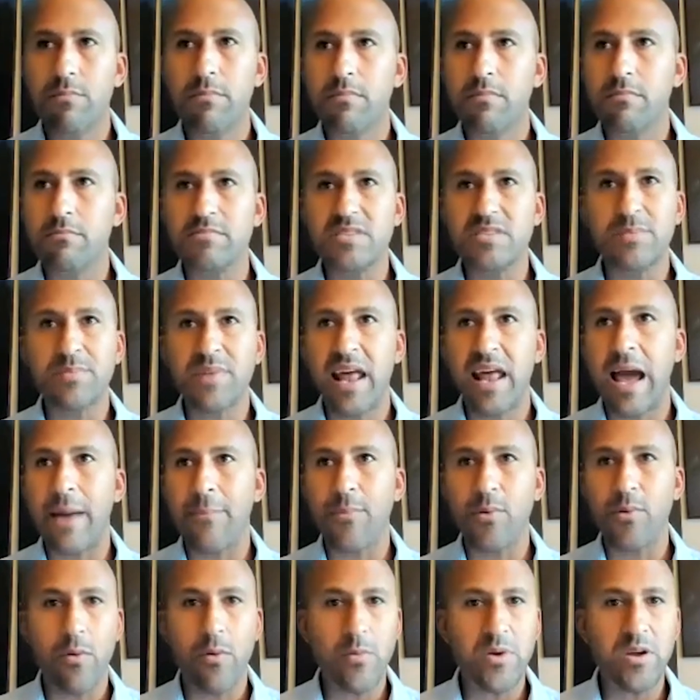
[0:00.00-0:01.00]
know, something
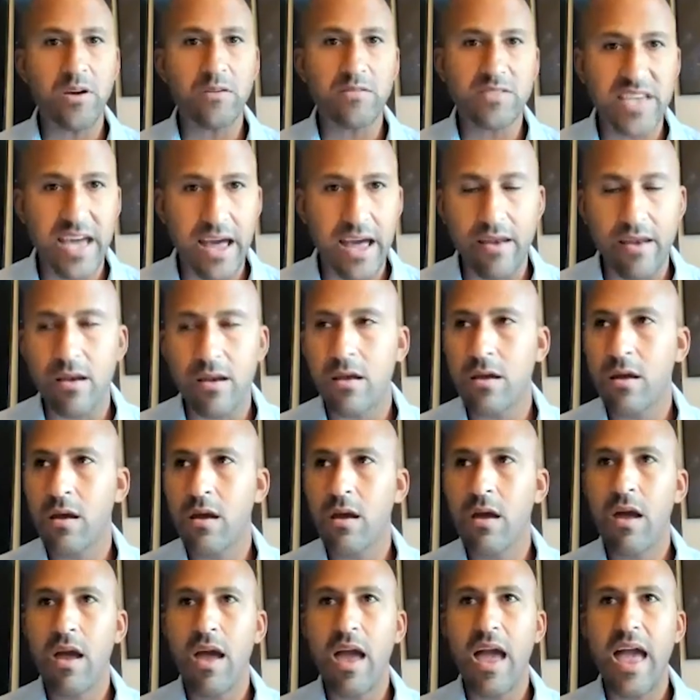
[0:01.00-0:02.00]
happened when we were 10,
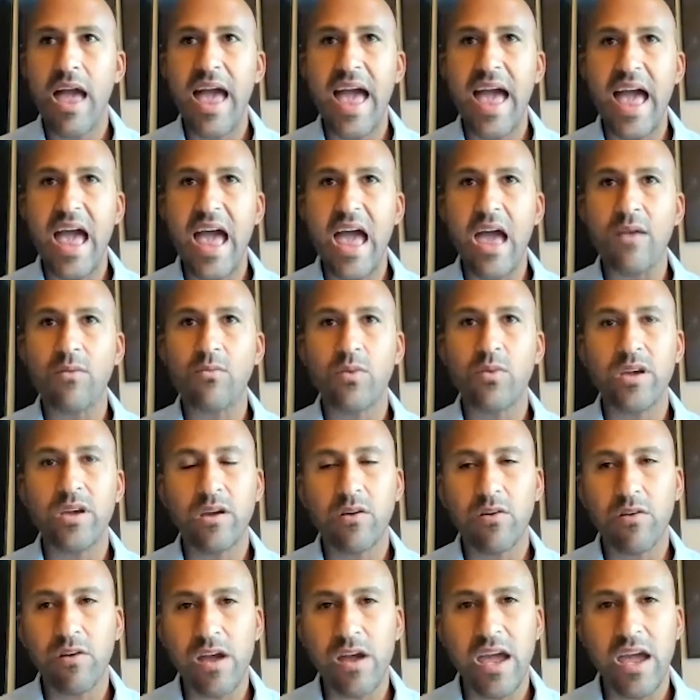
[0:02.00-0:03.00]
and we
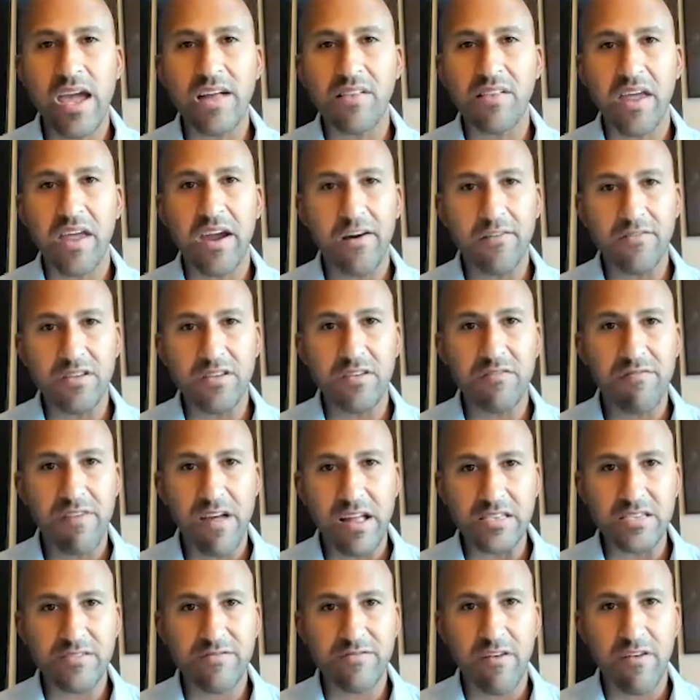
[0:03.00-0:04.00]
create a layer of
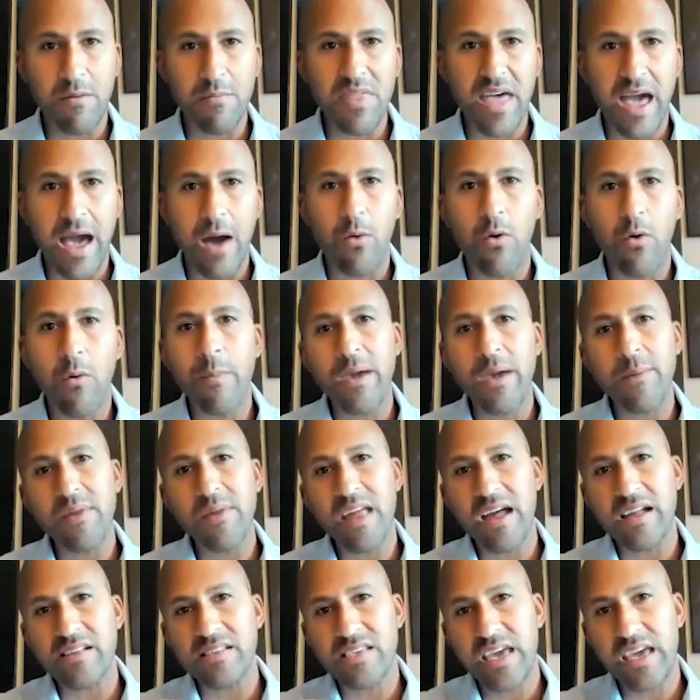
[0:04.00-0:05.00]
defense from that. Well, maybe
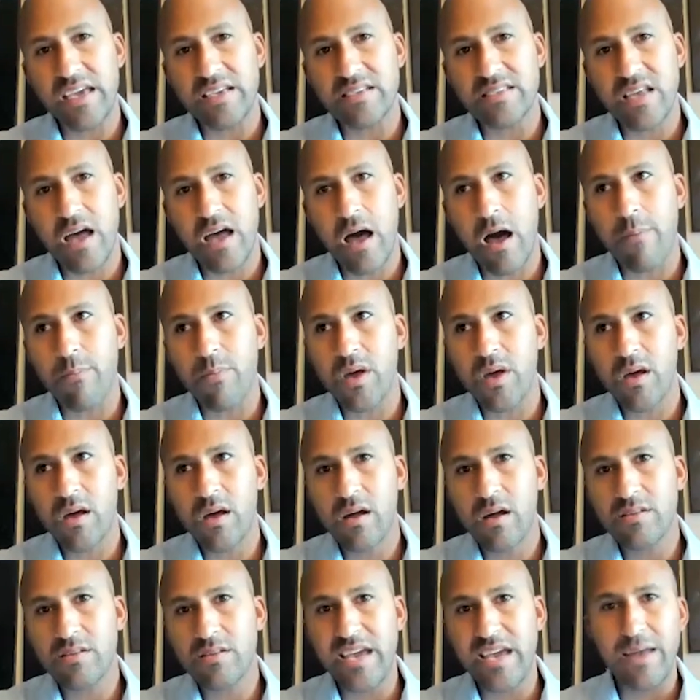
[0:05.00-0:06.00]
that takes up
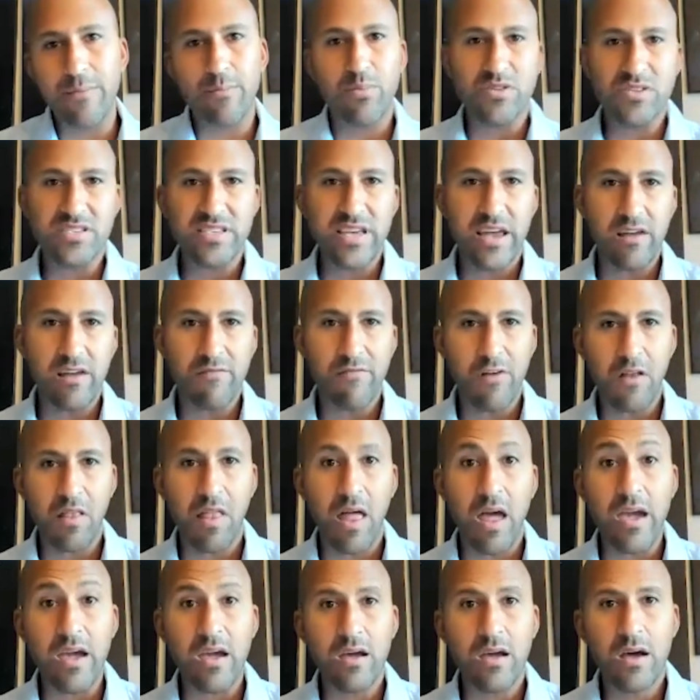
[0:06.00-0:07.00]
10% of our
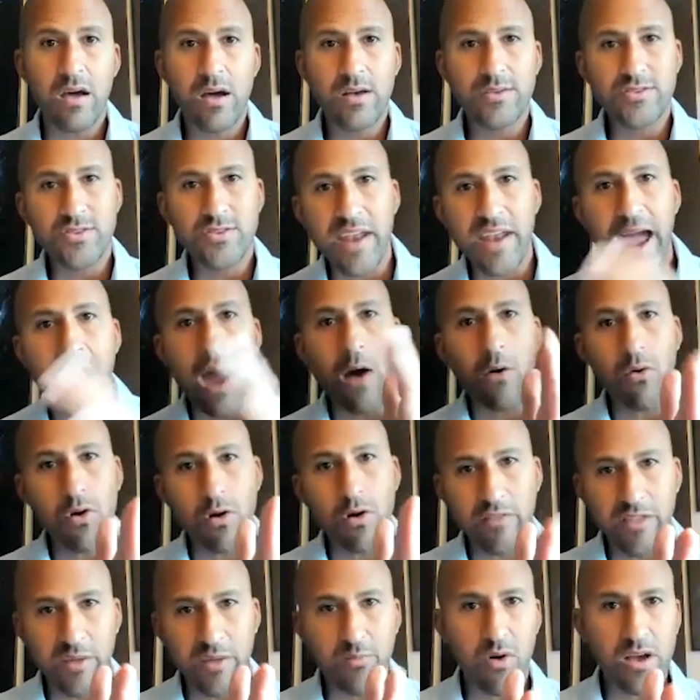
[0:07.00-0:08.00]
light. So now we're
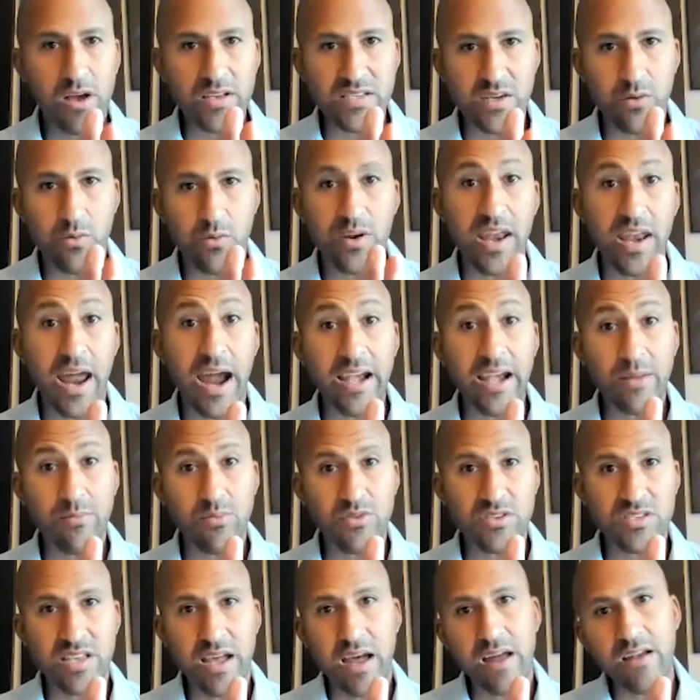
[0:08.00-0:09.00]
only present with
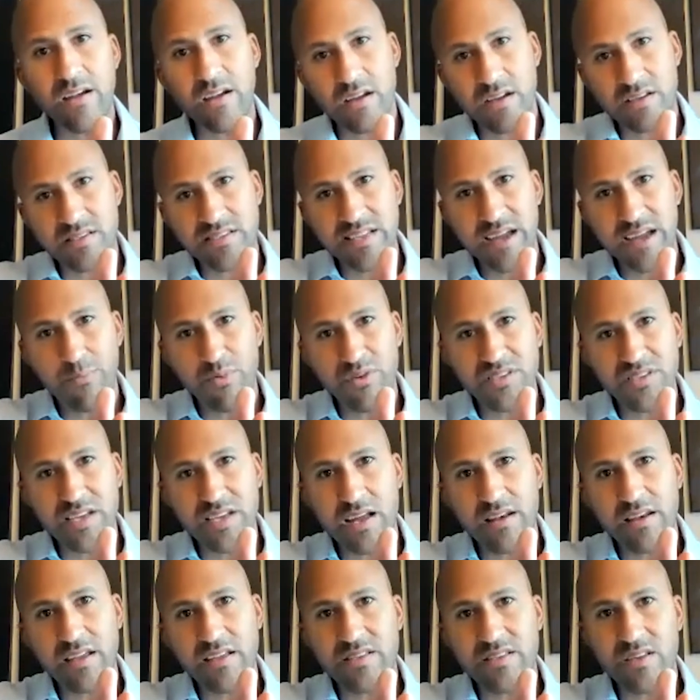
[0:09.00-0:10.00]
90% because
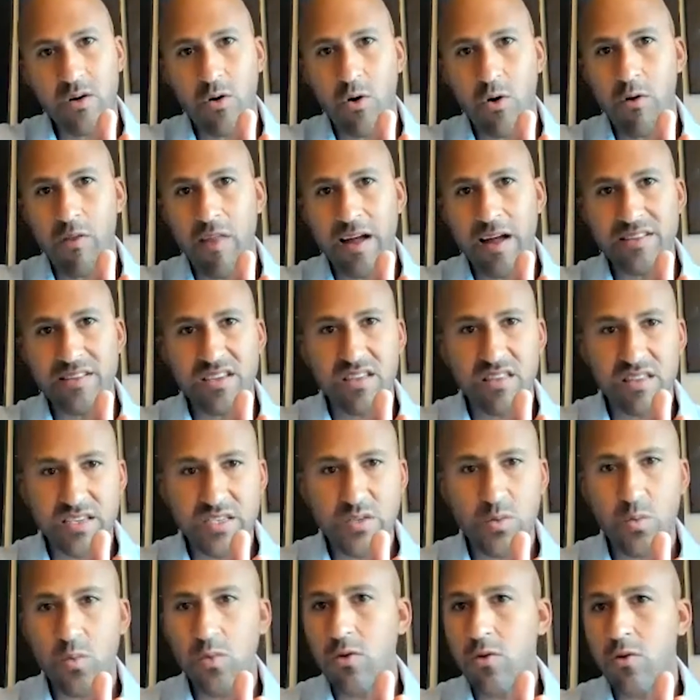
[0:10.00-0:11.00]
10% needs to hold on to
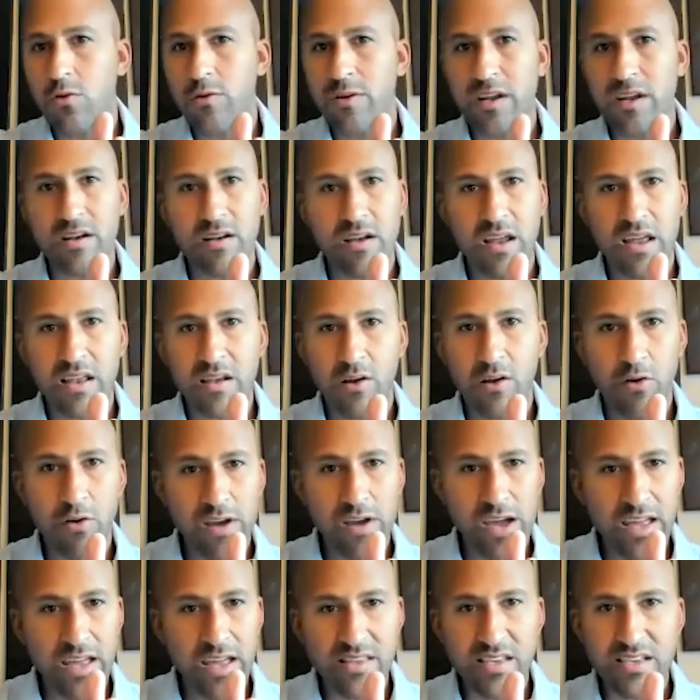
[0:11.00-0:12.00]
this wound and
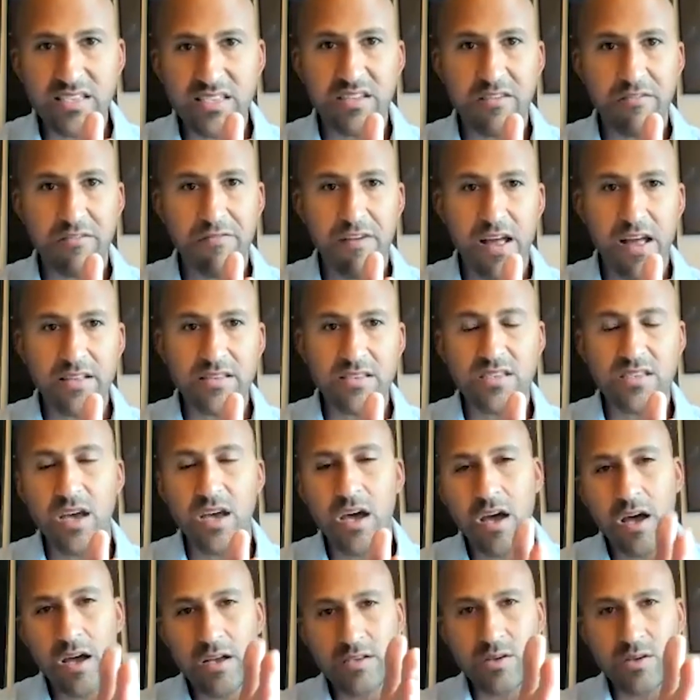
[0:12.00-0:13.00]
create this defense.
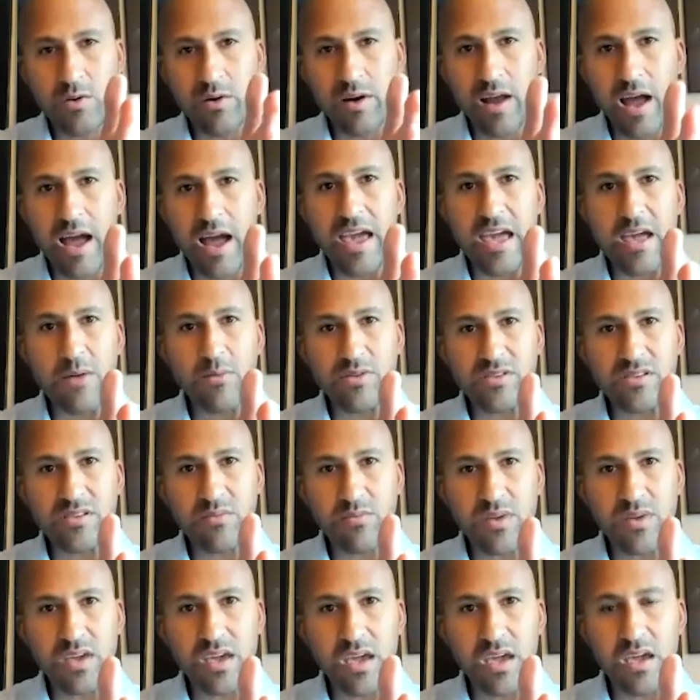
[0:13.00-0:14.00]
So we're not able to
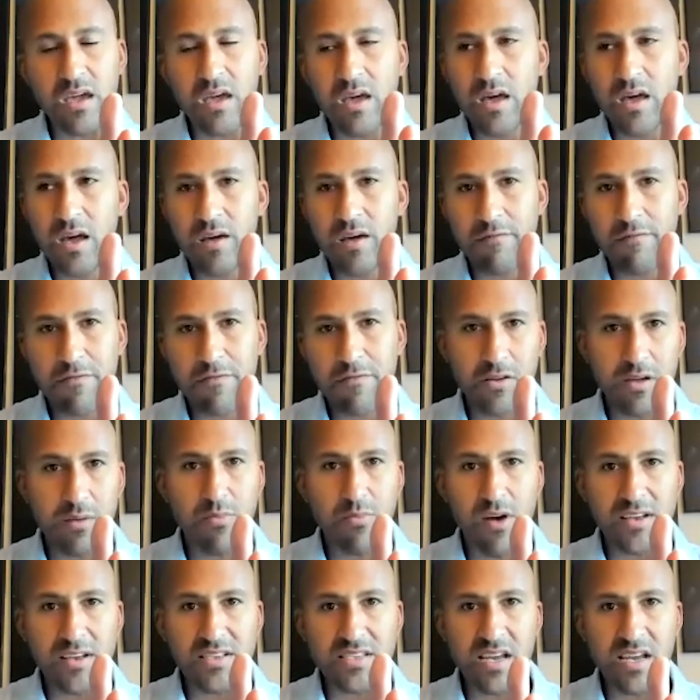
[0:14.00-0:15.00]
be fully
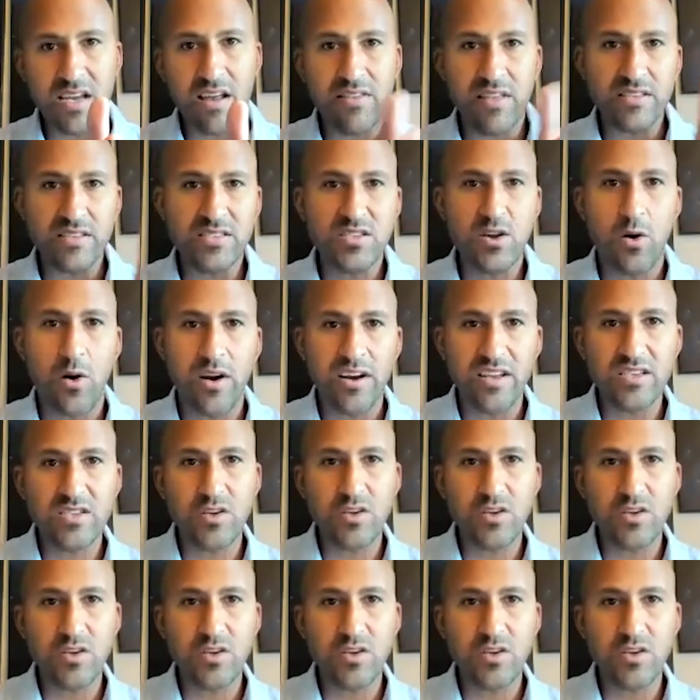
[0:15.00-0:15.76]
present, and then so on and